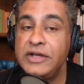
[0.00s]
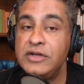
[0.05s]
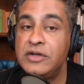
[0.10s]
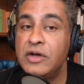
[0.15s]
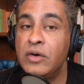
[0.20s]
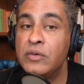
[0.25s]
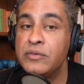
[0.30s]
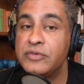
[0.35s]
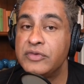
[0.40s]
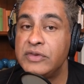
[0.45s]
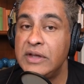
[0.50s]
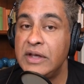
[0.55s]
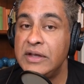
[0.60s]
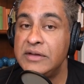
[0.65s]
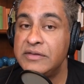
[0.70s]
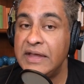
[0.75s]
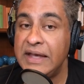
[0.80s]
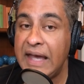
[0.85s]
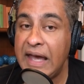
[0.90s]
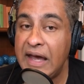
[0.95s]
don't.
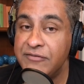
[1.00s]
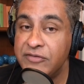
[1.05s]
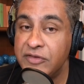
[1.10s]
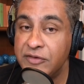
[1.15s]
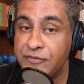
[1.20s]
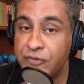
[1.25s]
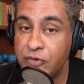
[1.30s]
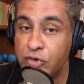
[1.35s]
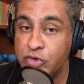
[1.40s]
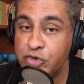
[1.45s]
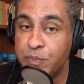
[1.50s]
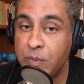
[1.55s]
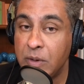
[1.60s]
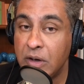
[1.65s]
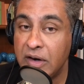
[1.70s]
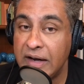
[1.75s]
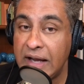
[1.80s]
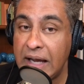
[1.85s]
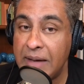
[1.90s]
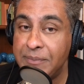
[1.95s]
They have the first
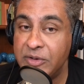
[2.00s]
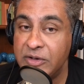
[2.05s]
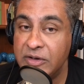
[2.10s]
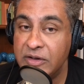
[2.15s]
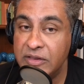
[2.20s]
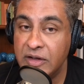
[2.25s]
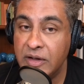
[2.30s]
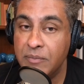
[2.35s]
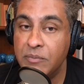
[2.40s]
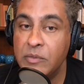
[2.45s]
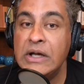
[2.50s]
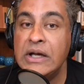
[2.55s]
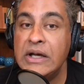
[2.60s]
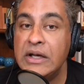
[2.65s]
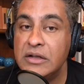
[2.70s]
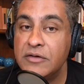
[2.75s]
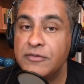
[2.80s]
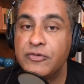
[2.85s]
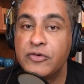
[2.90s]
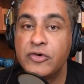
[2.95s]
part happen to them.
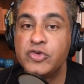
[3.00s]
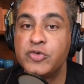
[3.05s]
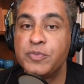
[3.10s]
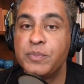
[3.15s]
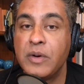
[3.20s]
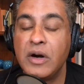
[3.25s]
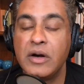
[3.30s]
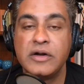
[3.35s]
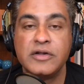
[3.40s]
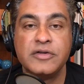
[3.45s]
The first part is